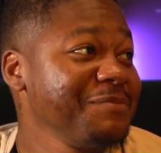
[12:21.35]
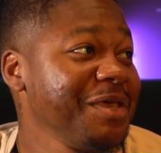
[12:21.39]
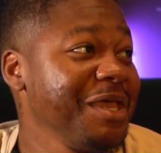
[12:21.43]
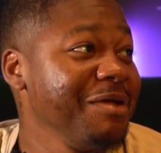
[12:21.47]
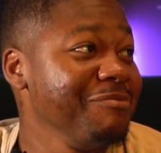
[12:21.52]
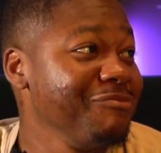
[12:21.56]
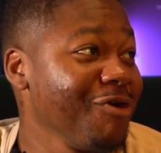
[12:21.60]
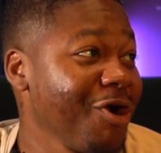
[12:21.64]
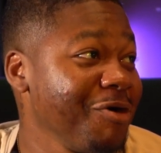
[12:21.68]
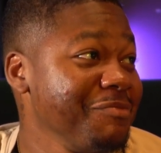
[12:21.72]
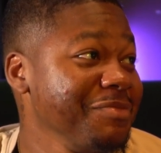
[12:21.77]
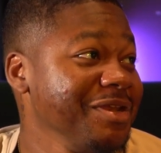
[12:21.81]

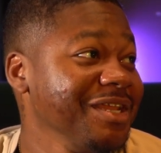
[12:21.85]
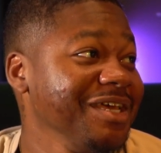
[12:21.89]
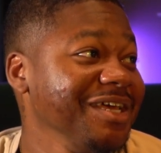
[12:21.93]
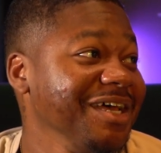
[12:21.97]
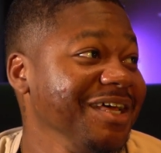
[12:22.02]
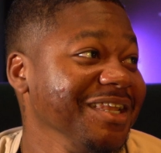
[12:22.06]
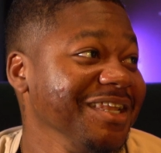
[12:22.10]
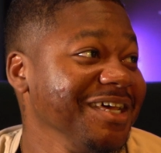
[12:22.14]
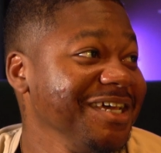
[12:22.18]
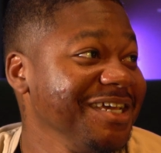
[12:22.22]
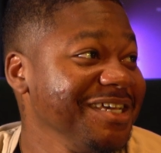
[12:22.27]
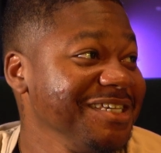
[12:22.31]
and brought me
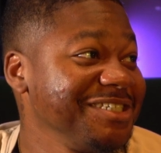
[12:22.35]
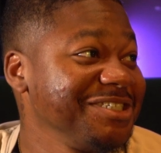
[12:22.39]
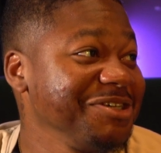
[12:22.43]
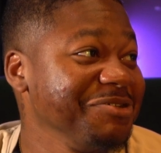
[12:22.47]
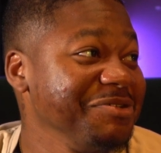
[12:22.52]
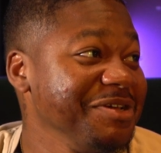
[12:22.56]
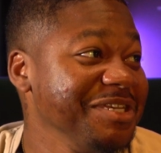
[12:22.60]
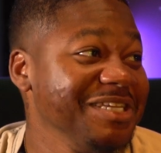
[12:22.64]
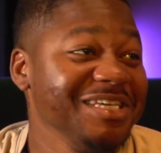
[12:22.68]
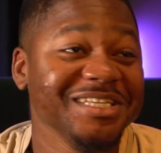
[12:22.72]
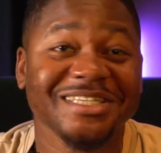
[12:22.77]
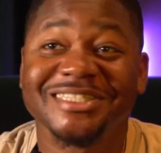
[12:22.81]
to LA,
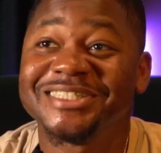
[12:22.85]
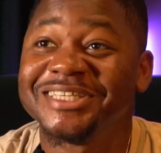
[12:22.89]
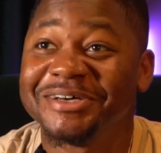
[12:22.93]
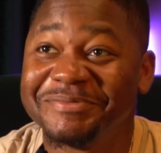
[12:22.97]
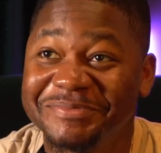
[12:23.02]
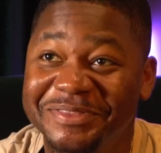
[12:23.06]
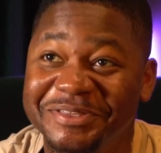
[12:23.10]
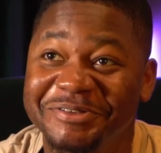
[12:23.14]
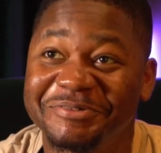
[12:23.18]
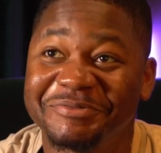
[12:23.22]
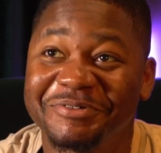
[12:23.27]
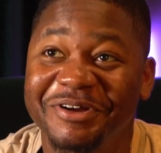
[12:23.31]
so it did
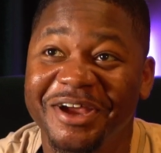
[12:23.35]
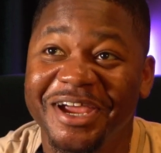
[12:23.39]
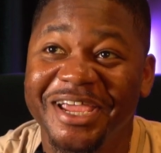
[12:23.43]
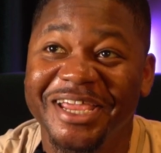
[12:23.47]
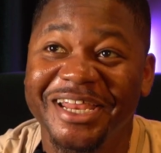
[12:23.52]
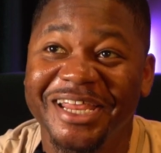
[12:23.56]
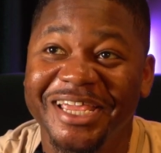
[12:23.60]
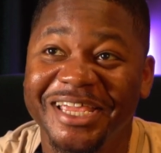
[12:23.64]
something right.